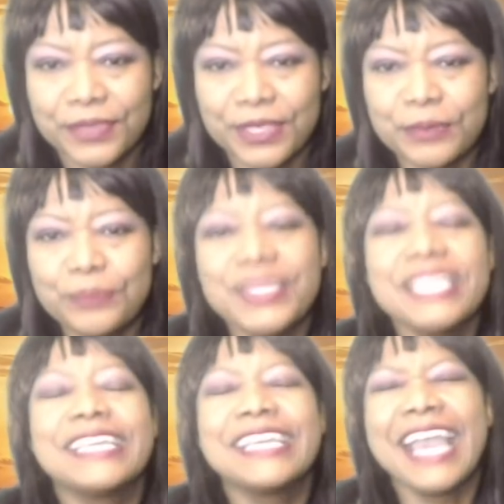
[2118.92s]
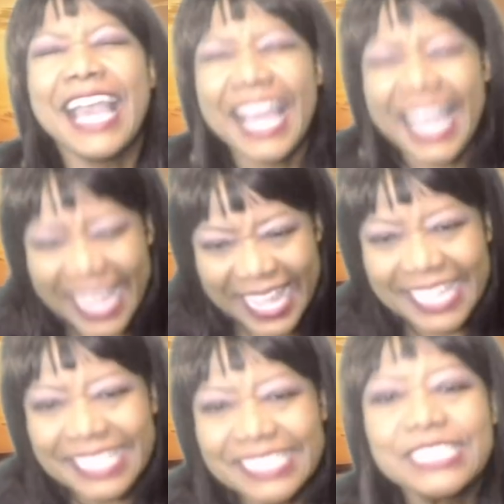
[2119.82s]
be
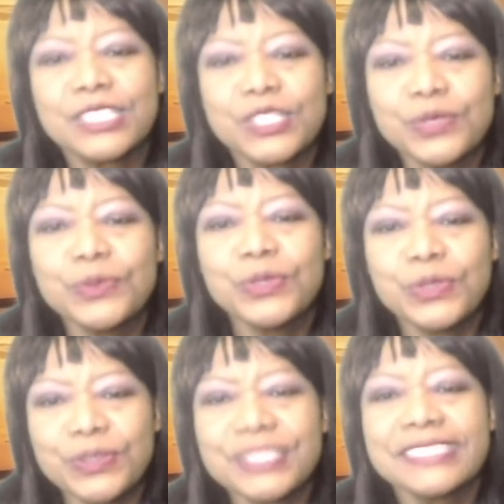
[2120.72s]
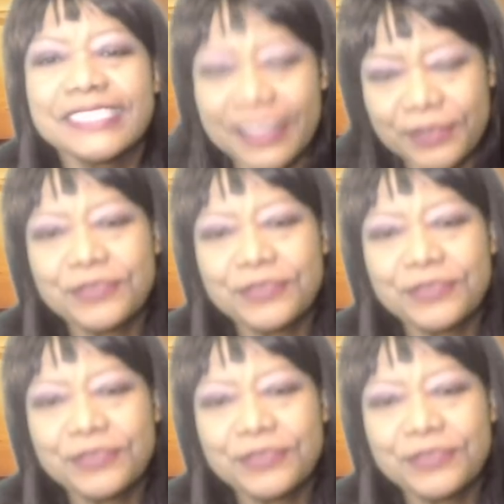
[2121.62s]
kind to yourself.